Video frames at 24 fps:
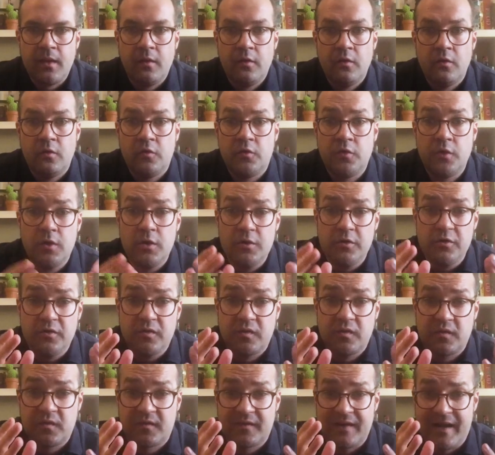those
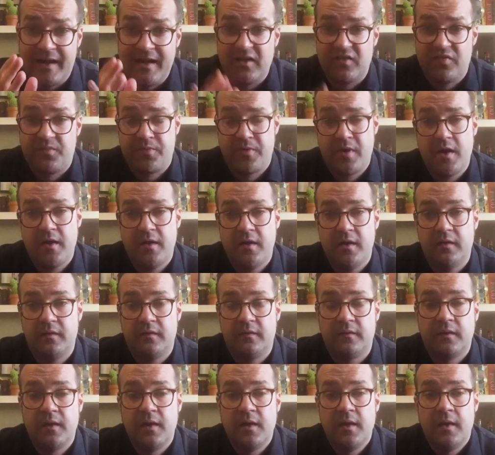style of
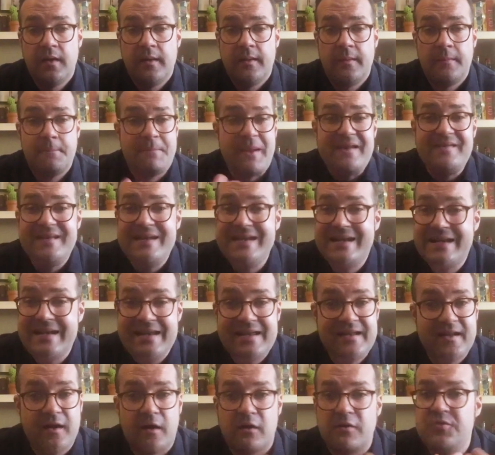products,
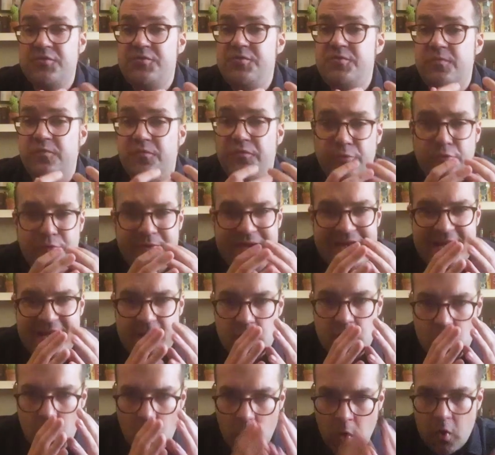basically, they are really
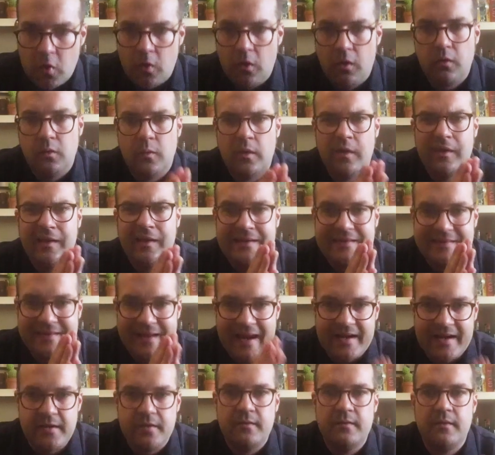local
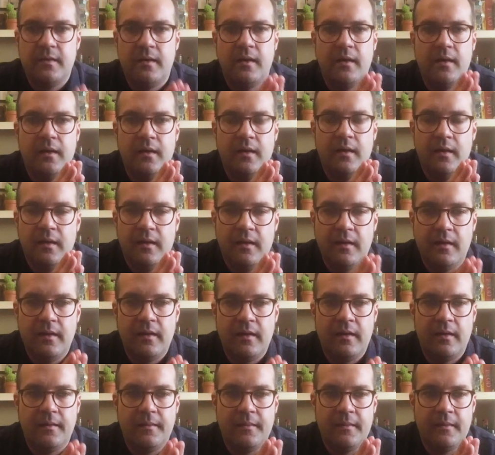Italian uh,
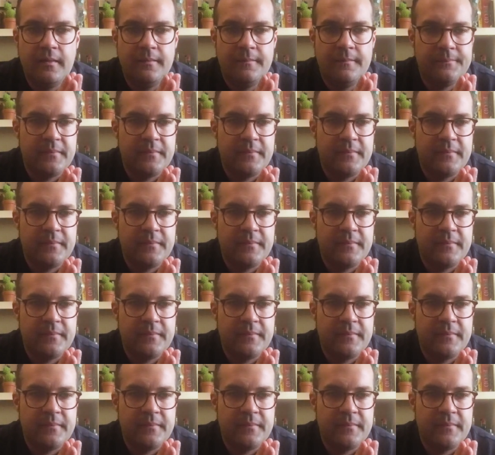uh,